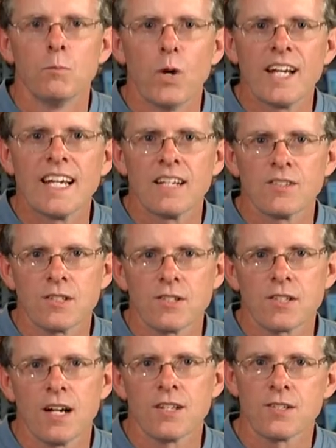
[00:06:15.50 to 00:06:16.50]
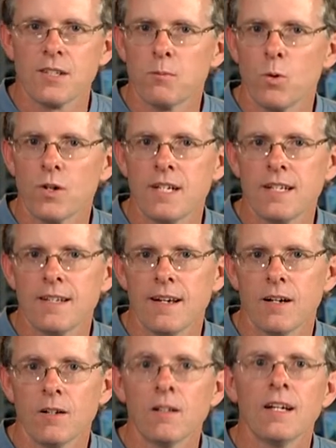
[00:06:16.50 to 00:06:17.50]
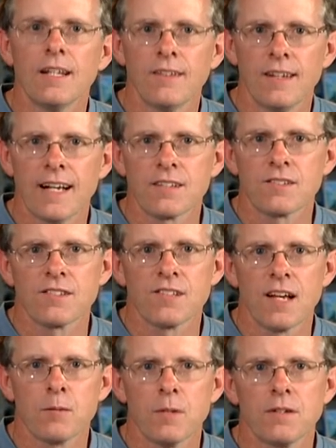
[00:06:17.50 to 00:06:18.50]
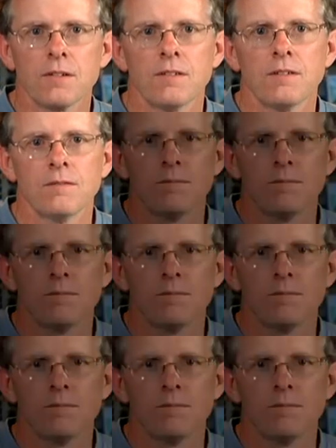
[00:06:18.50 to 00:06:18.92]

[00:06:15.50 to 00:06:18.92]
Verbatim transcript: Braking is discussed in more detail in the next segment.